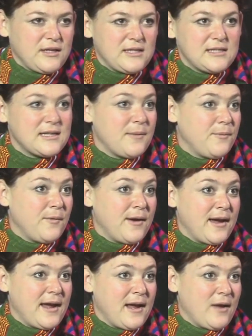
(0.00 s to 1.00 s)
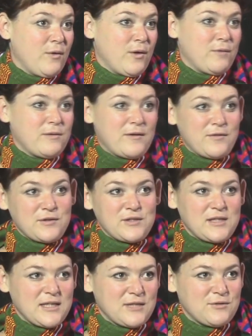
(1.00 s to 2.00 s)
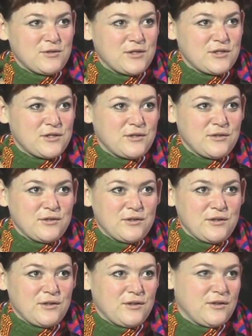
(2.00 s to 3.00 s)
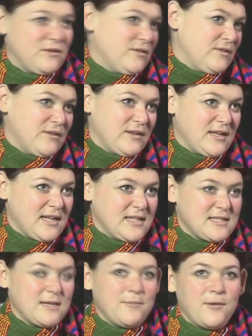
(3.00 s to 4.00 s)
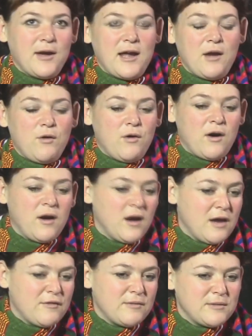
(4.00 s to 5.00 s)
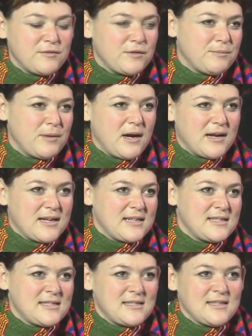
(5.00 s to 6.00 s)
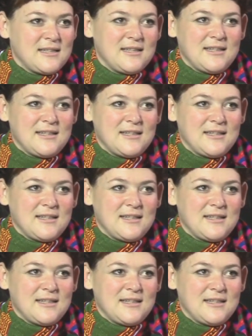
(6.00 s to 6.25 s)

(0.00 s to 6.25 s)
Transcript: in some way, or referencing traditional in some way, or from different pockets,